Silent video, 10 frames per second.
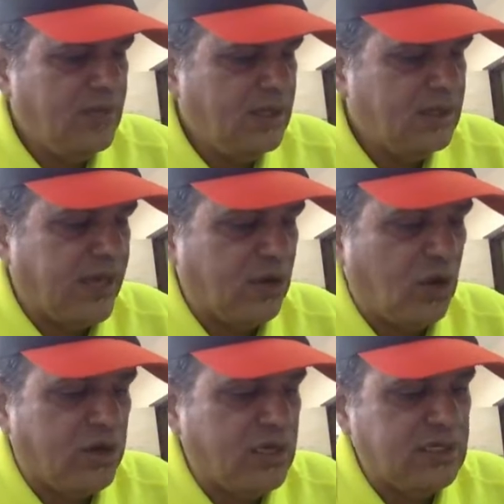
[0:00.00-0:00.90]
The
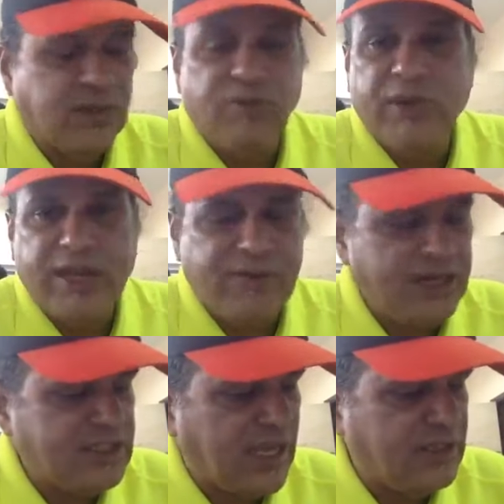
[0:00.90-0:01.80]
record is a very, very
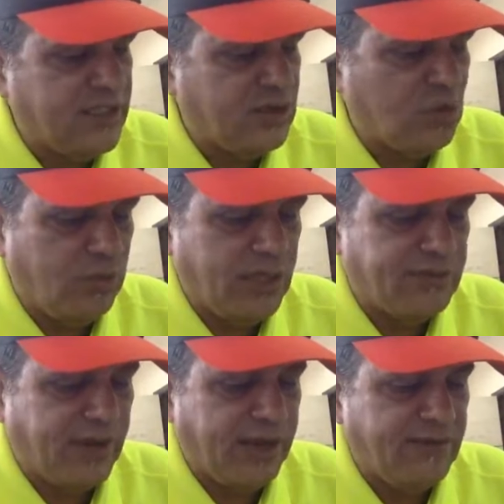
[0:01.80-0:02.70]
challenging 2 minutes
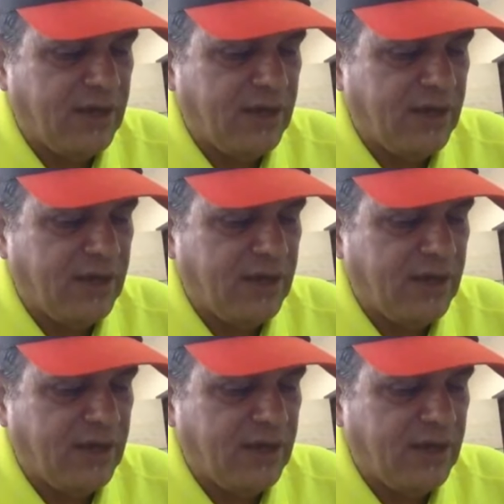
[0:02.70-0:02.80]
5.